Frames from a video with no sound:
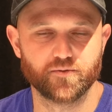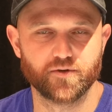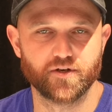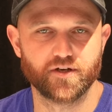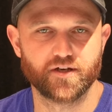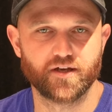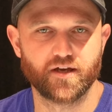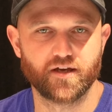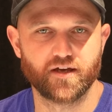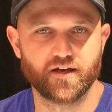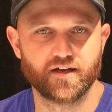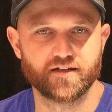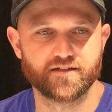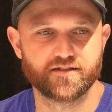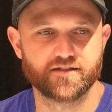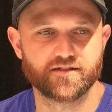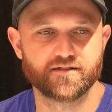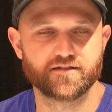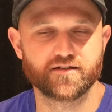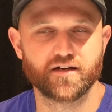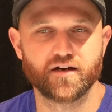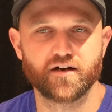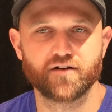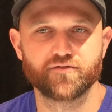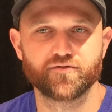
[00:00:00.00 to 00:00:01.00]
working as
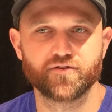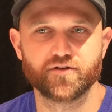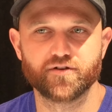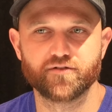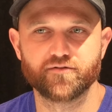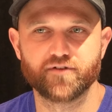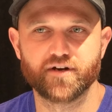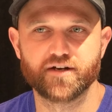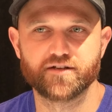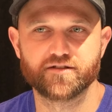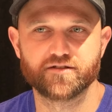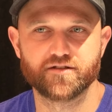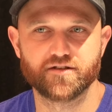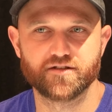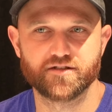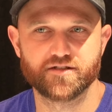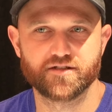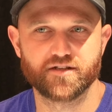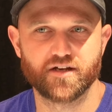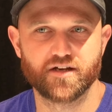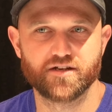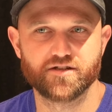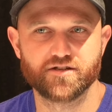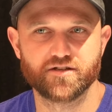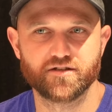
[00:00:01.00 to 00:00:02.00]
staff on a research
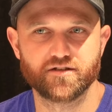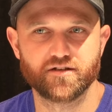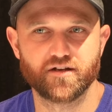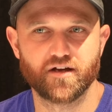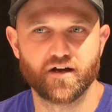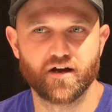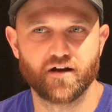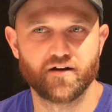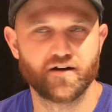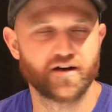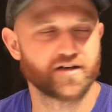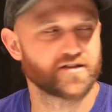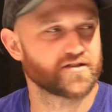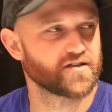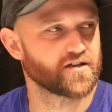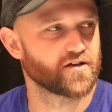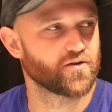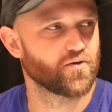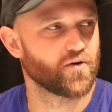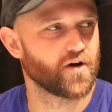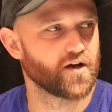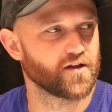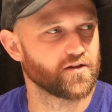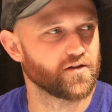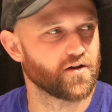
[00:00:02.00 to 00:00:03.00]
station, are actually
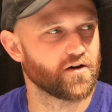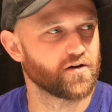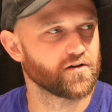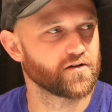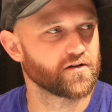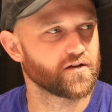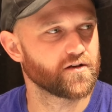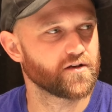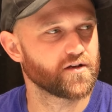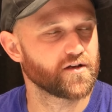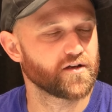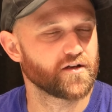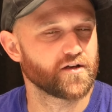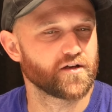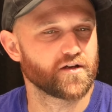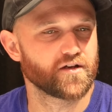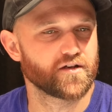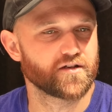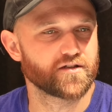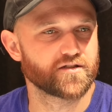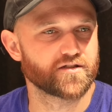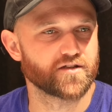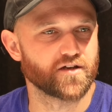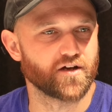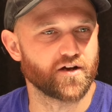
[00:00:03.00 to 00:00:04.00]
quite long.
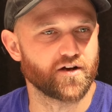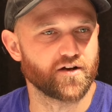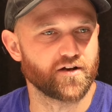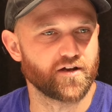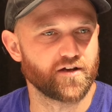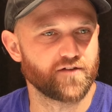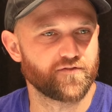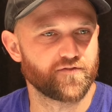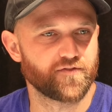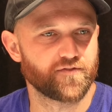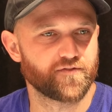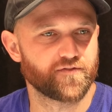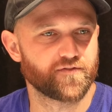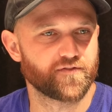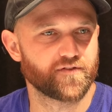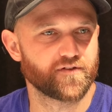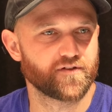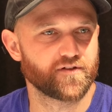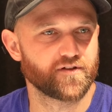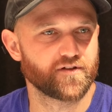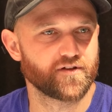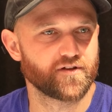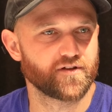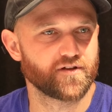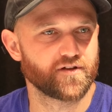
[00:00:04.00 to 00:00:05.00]
So if
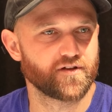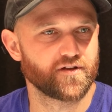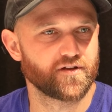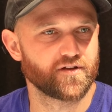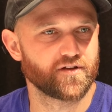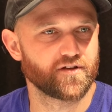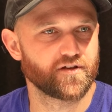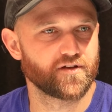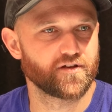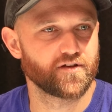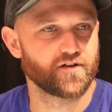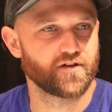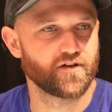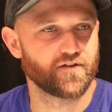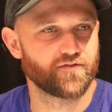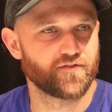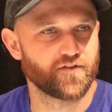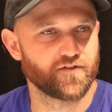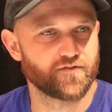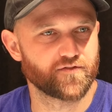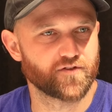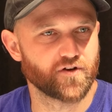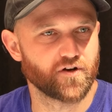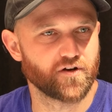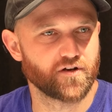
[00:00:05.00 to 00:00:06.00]
if
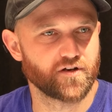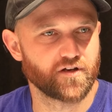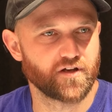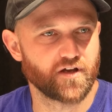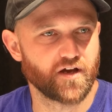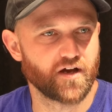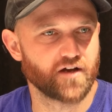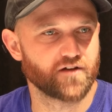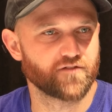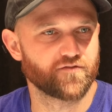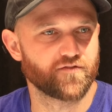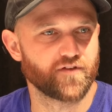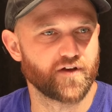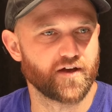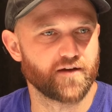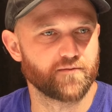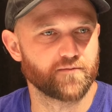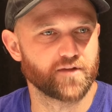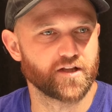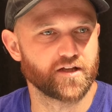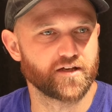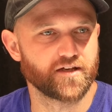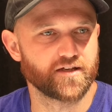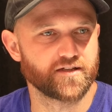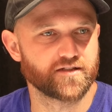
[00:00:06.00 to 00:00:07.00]
you've got young
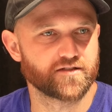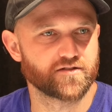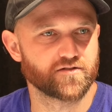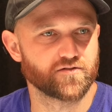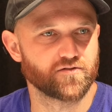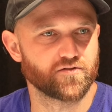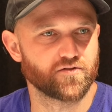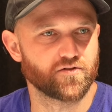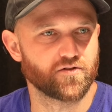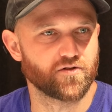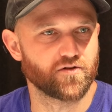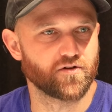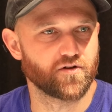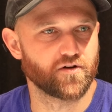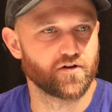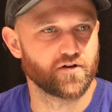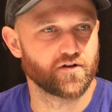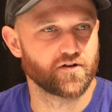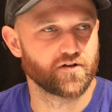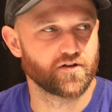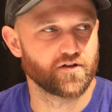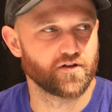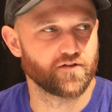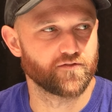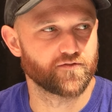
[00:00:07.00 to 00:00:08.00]
families
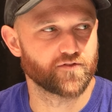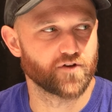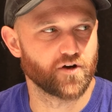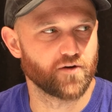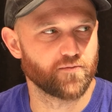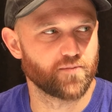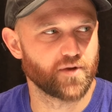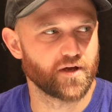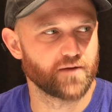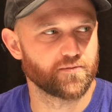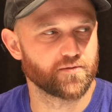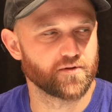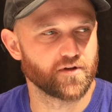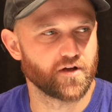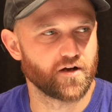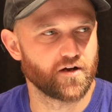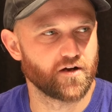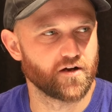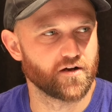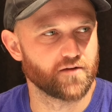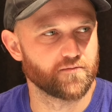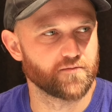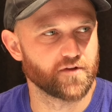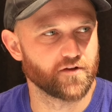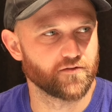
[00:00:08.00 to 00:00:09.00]
or you've got people at
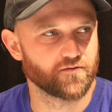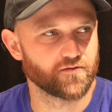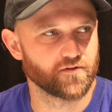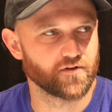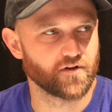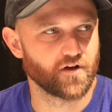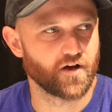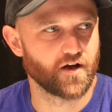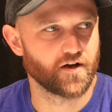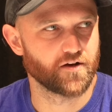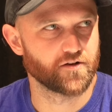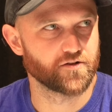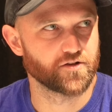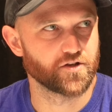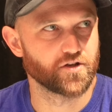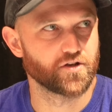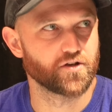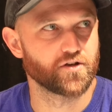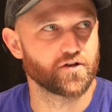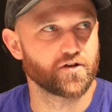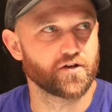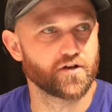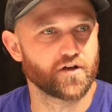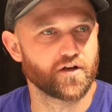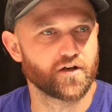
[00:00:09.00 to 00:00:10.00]
home that rely on
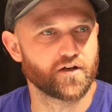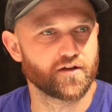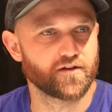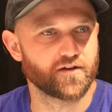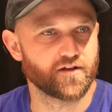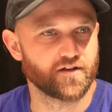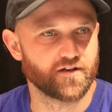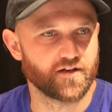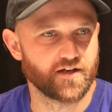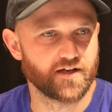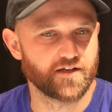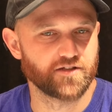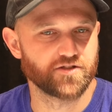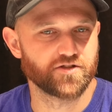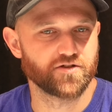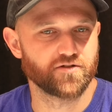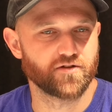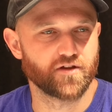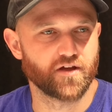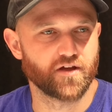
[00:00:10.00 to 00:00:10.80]
you, that need you